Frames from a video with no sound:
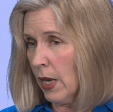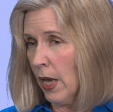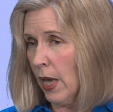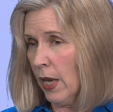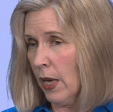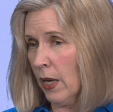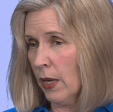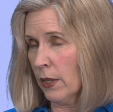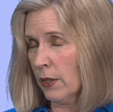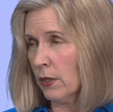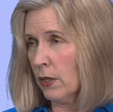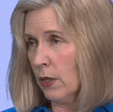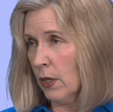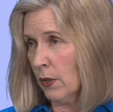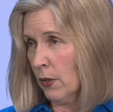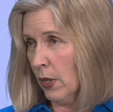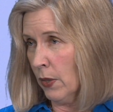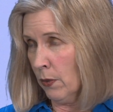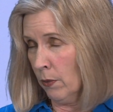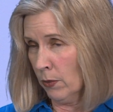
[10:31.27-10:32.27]
and
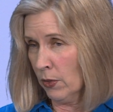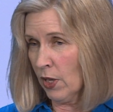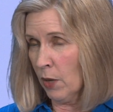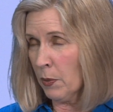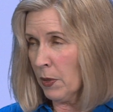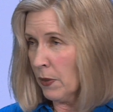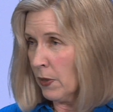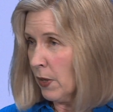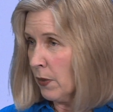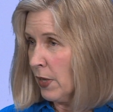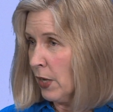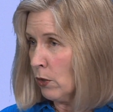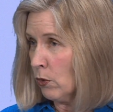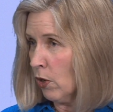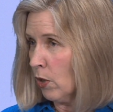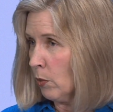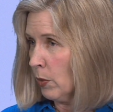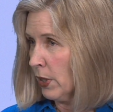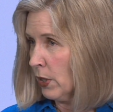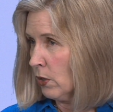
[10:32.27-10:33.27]
something that they
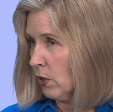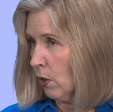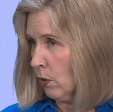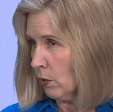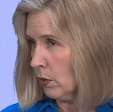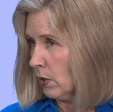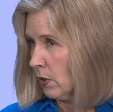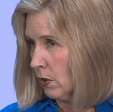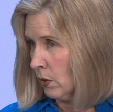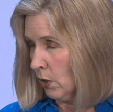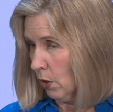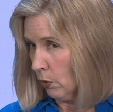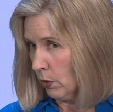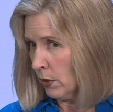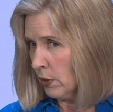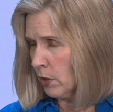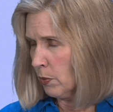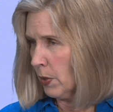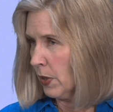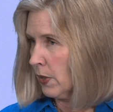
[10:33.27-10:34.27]
normally don't
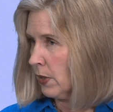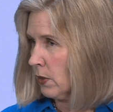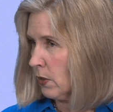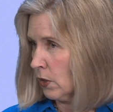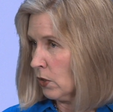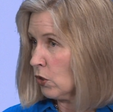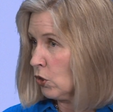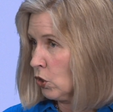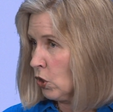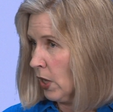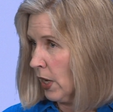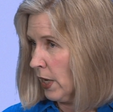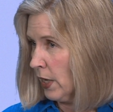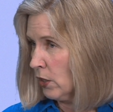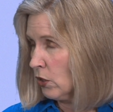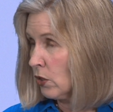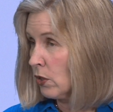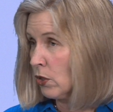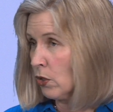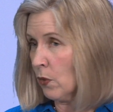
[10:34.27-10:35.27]
notice, but this has
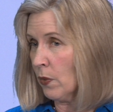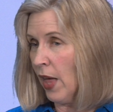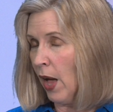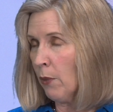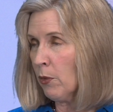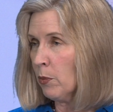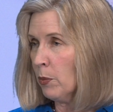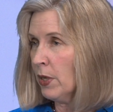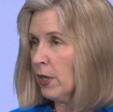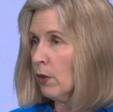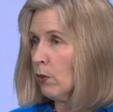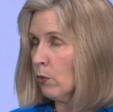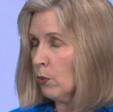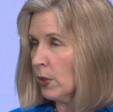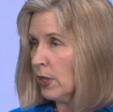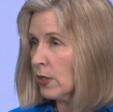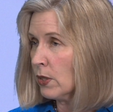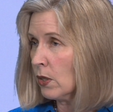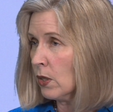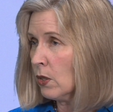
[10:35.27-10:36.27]
changed, and so that would be a
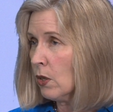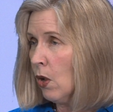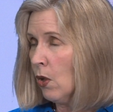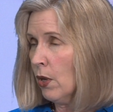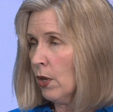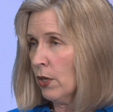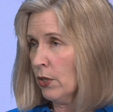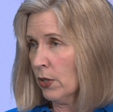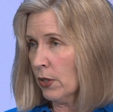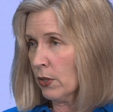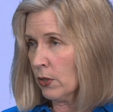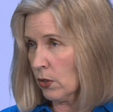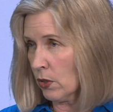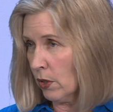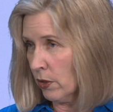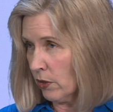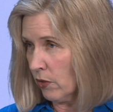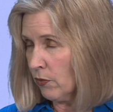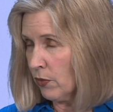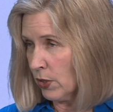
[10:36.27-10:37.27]
reason to
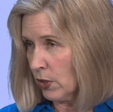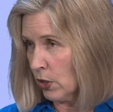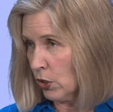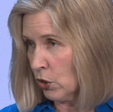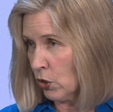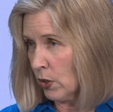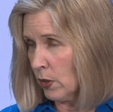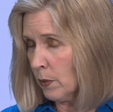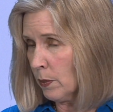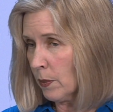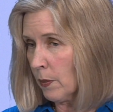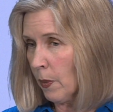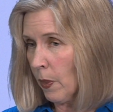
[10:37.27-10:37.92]
consult a physician.